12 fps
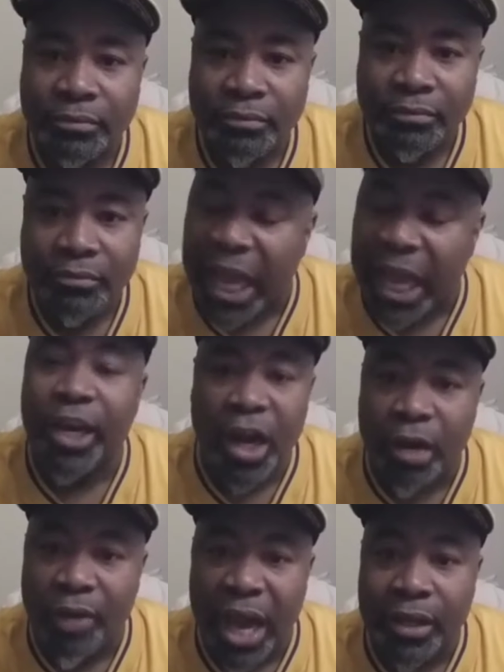Ain't none of
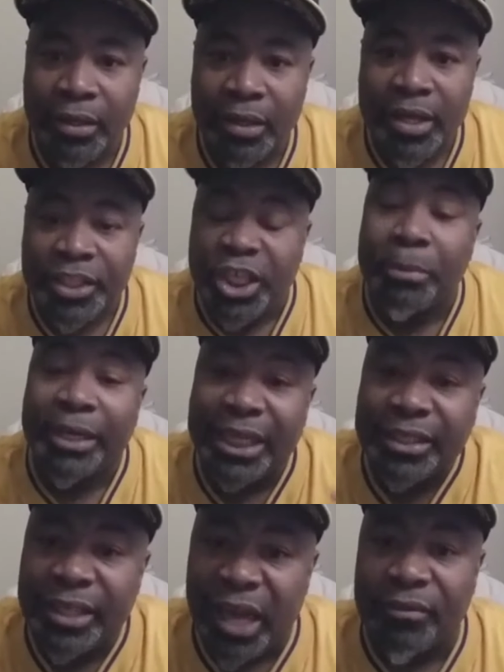right. See, but that's
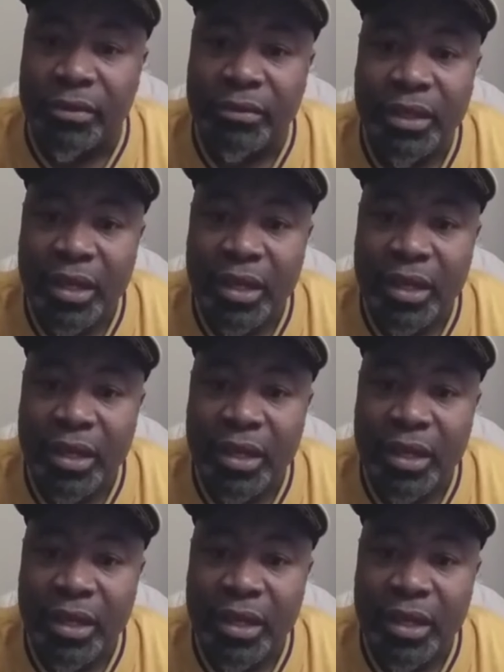the devil.